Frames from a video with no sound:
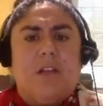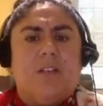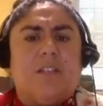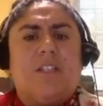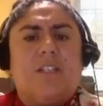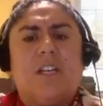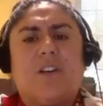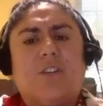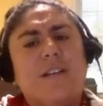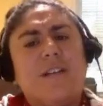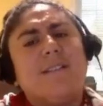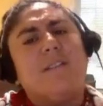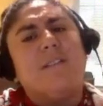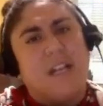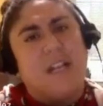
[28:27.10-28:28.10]

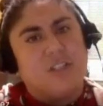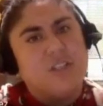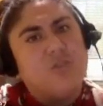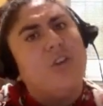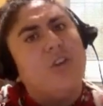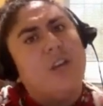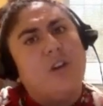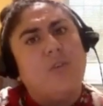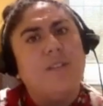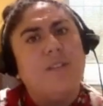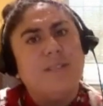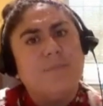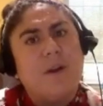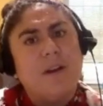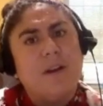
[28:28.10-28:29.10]
decrease on that trigger
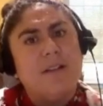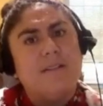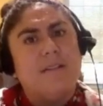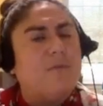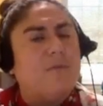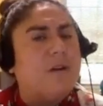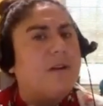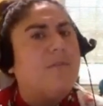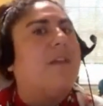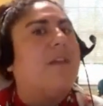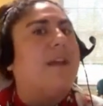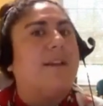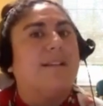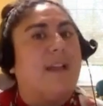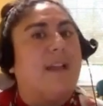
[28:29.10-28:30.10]
response of whatever
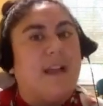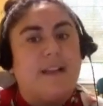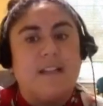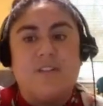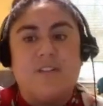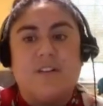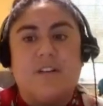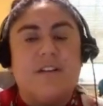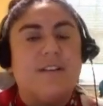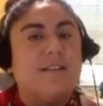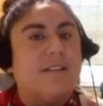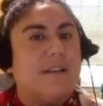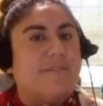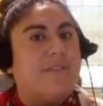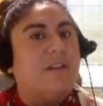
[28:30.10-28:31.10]
that anxiety trigger
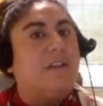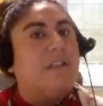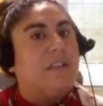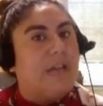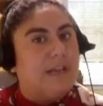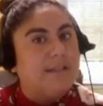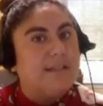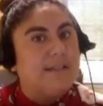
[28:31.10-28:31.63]
is. They feel less